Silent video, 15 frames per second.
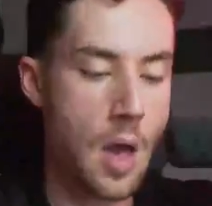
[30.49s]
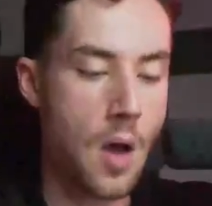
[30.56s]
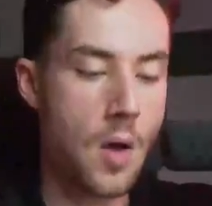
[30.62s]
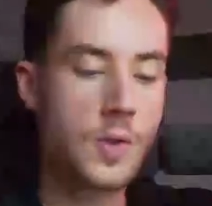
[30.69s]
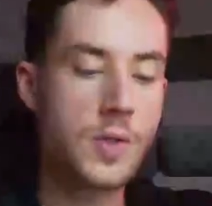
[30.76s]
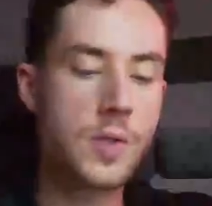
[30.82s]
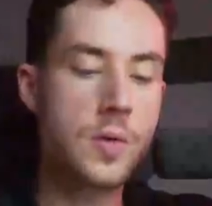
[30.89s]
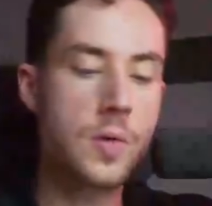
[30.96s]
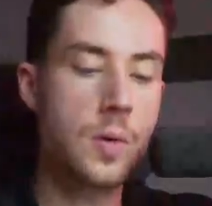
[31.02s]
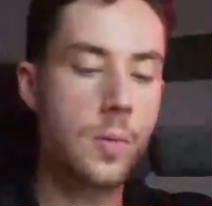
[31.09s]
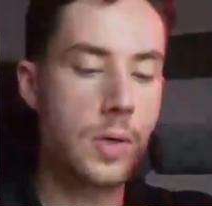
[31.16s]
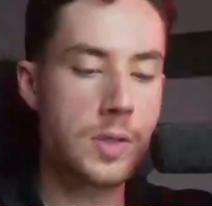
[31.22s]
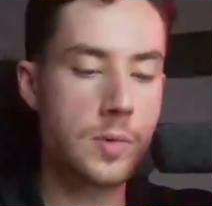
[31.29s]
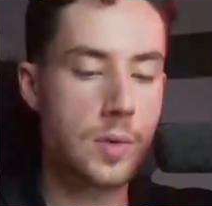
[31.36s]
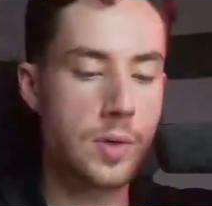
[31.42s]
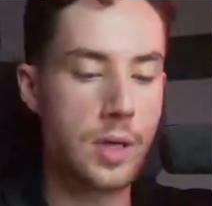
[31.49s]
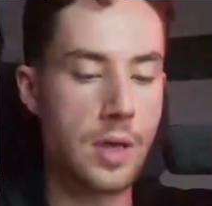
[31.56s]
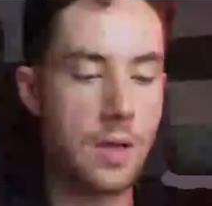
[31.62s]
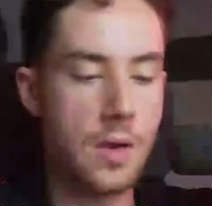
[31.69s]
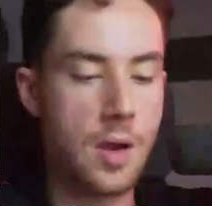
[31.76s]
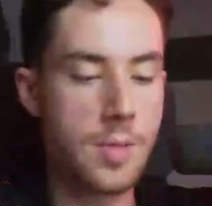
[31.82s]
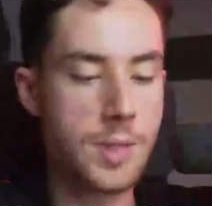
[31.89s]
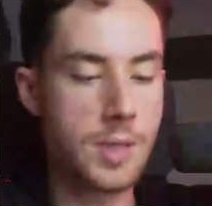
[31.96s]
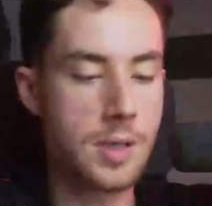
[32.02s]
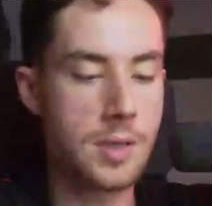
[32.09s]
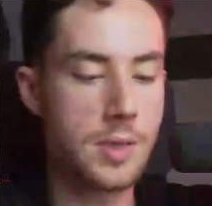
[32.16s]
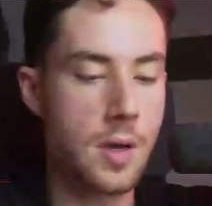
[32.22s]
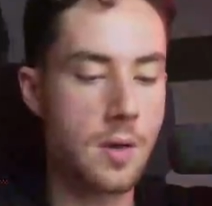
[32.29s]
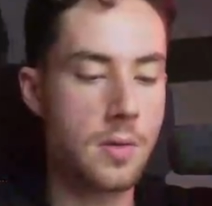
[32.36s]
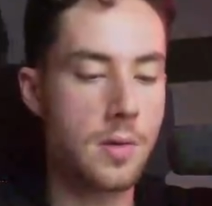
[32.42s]
Also, once we're here, I'm just going to
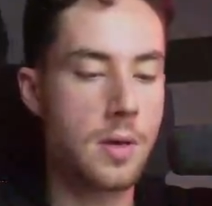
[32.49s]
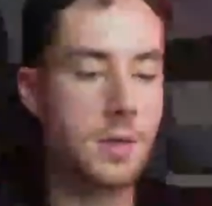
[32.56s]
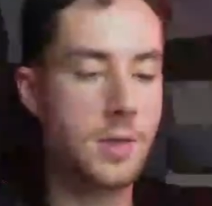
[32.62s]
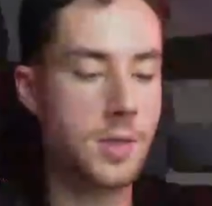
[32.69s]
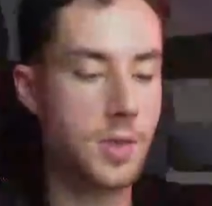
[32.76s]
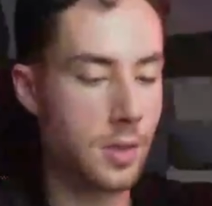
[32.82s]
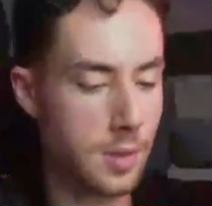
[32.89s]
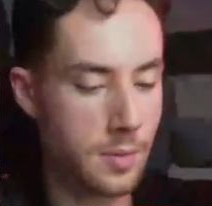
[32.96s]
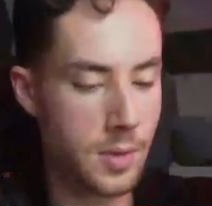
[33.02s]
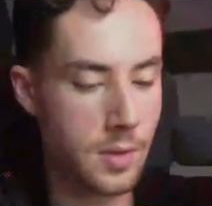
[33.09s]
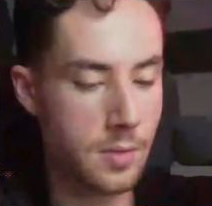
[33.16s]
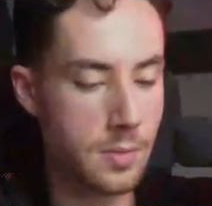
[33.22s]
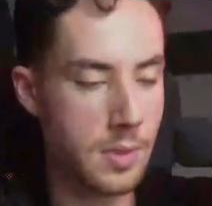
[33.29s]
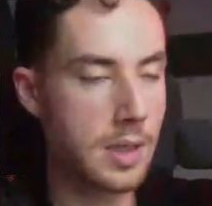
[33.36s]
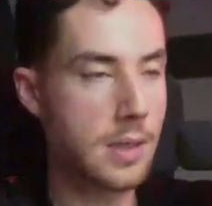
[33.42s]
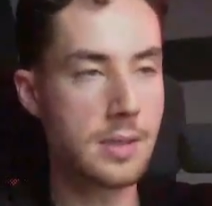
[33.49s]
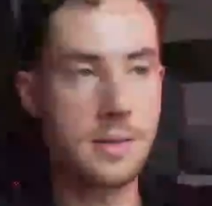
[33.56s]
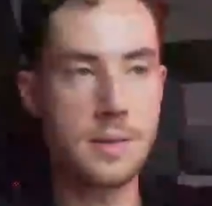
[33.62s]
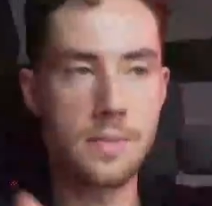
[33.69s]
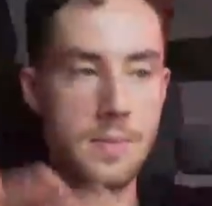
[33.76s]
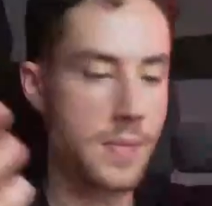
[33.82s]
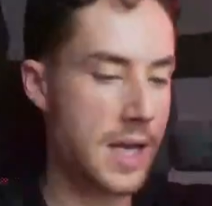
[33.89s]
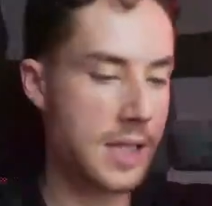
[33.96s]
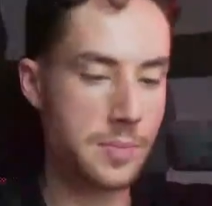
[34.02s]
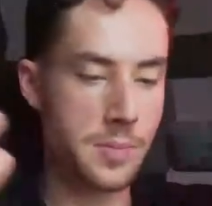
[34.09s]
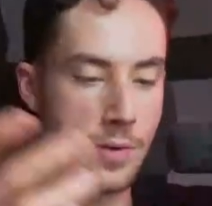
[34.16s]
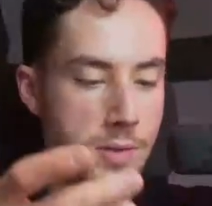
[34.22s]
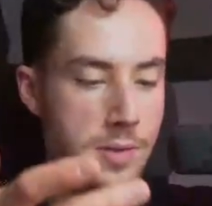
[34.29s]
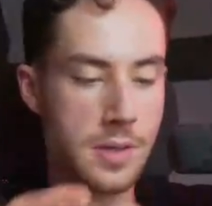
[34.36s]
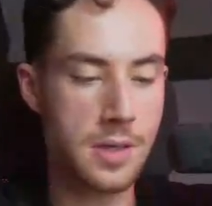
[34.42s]
toggle on dark mode because that's
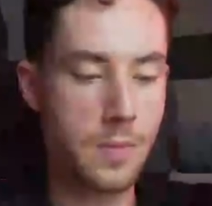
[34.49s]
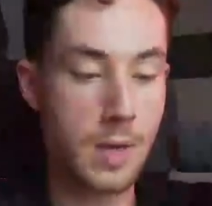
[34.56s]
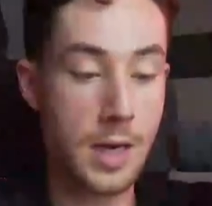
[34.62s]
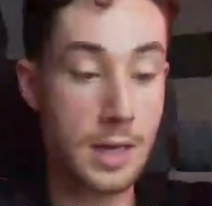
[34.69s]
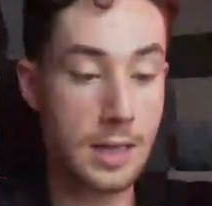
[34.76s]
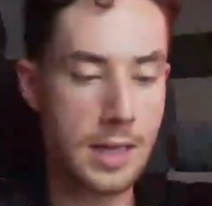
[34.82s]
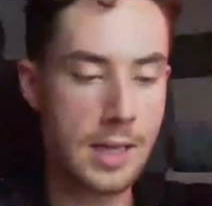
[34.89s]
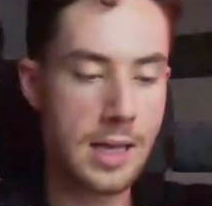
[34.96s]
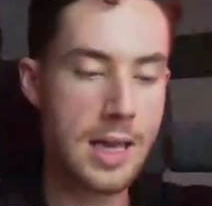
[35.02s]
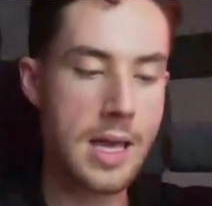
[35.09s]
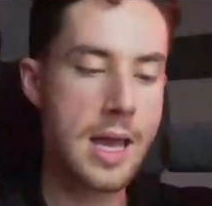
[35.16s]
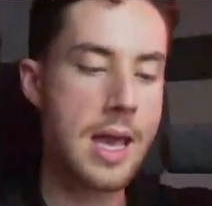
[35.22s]
personally what I like.